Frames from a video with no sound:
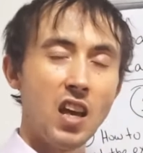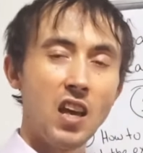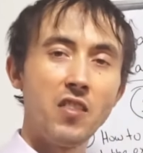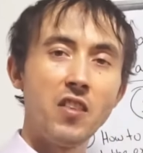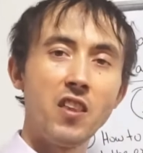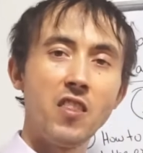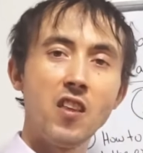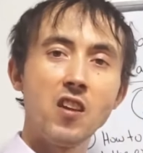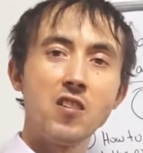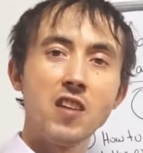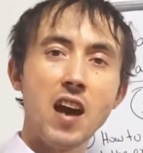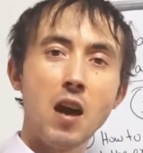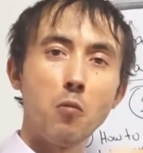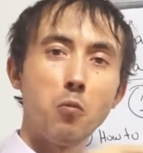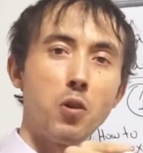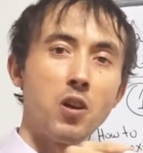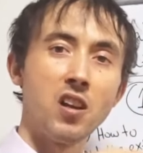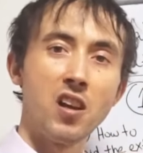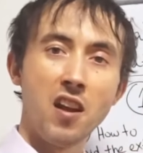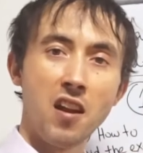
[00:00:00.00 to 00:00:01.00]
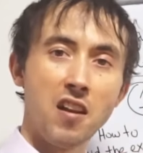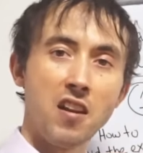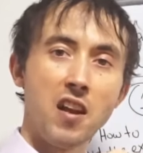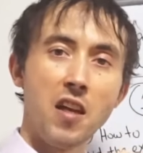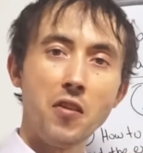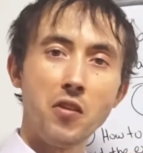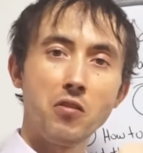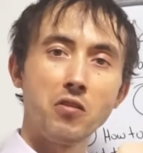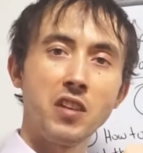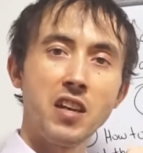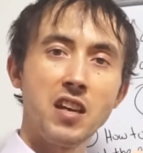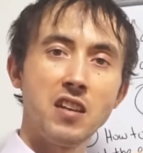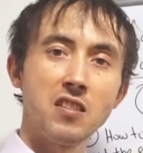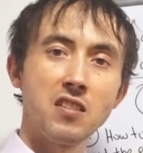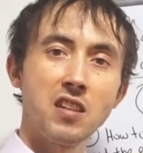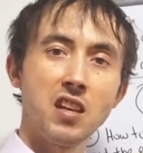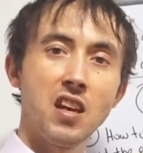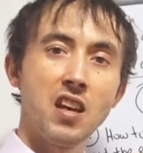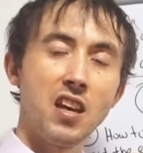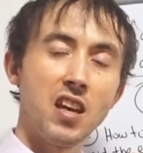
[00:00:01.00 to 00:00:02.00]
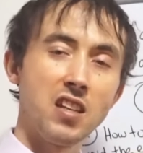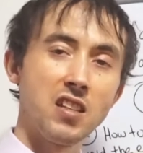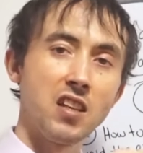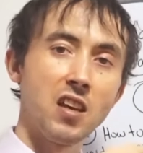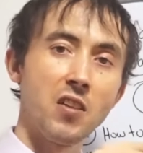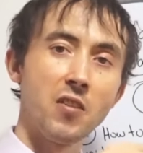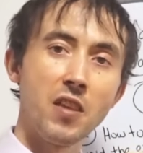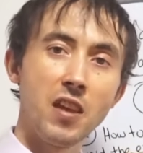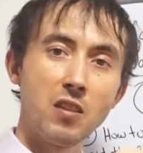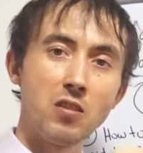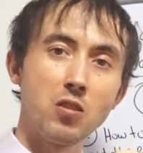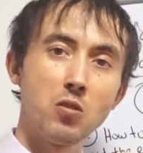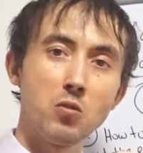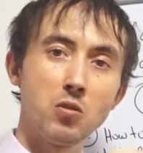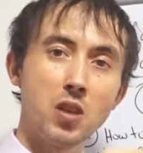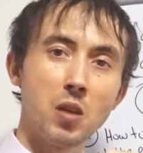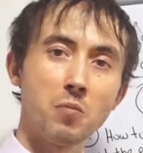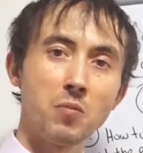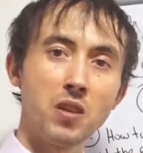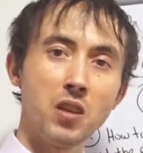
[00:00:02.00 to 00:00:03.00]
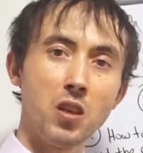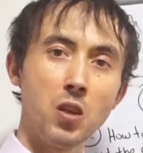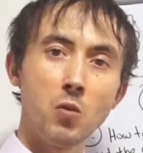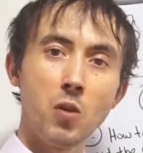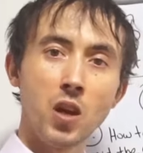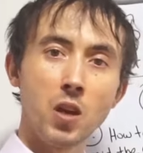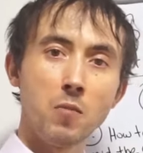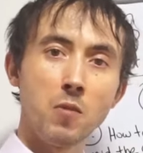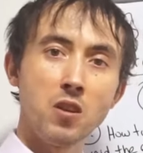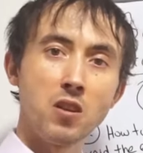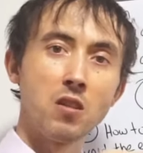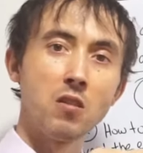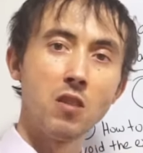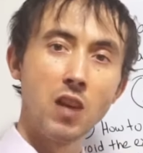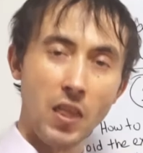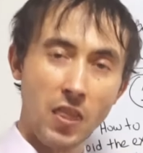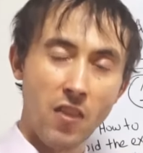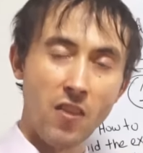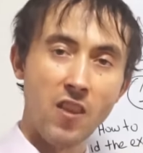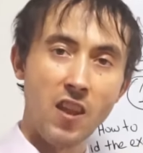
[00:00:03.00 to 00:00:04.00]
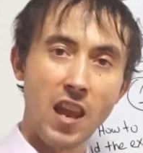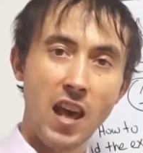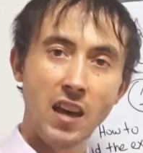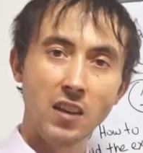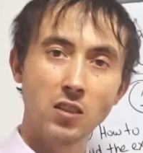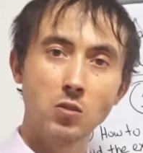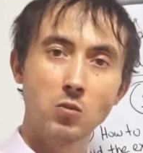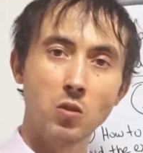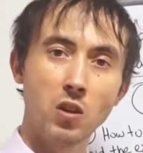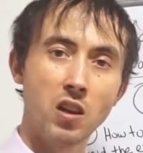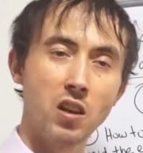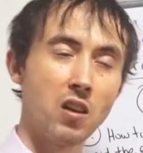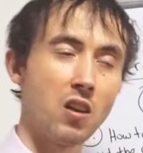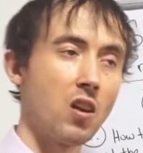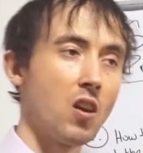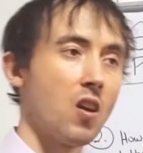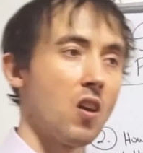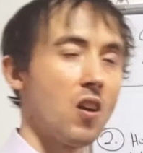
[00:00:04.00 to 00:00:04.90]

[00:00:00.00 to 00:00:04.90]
And then they're now put on another list until they do something you want them to do. And then the next one,